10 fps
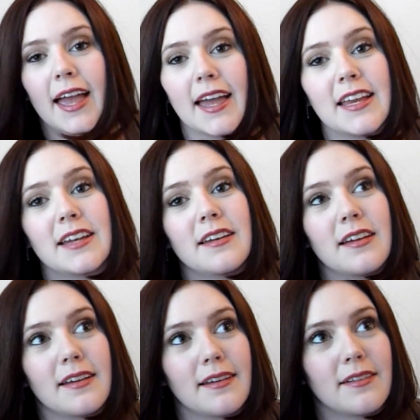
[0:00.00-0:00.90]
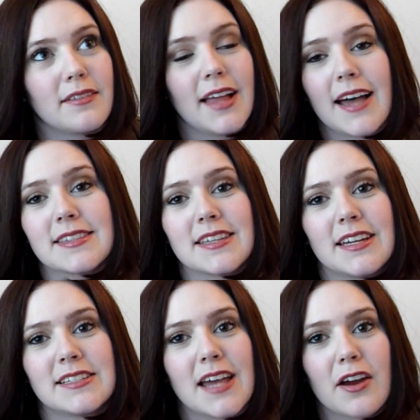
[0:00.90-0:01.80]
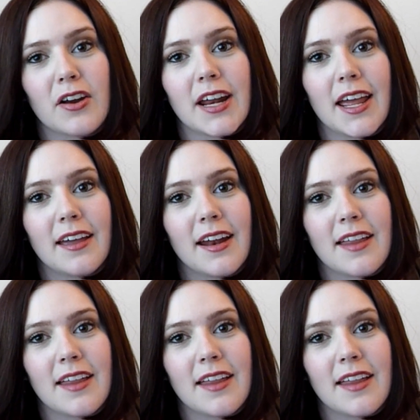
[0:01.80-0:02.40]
and lastly, integrity.